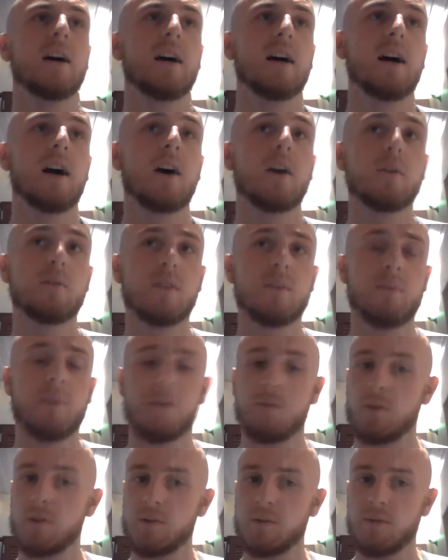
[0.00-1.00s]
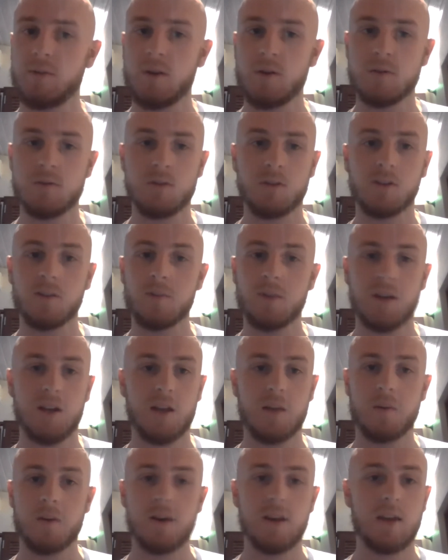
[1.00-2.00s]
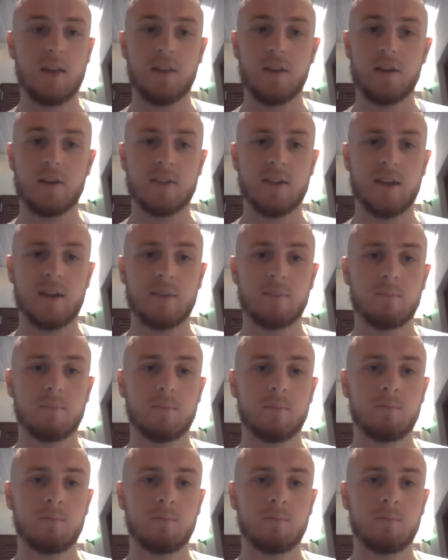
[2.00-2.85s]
Hopefully buffer overflow is not going to be anywhere near the exam,